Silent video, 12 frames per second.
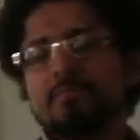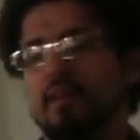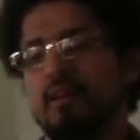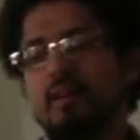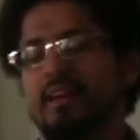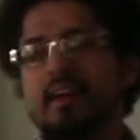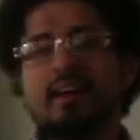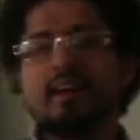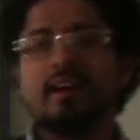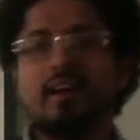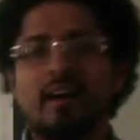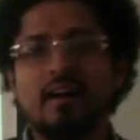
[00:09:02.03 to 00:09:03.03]

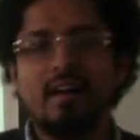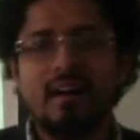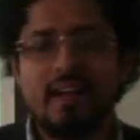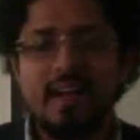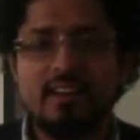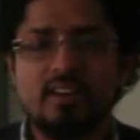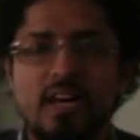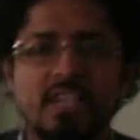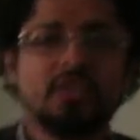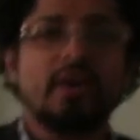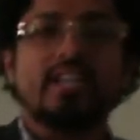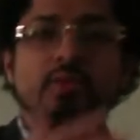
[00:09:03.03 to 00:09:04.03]
I had a
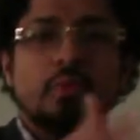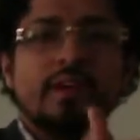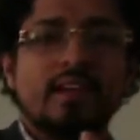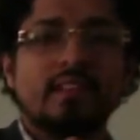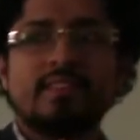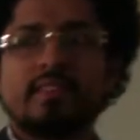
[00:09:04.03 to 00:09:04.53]
contract with,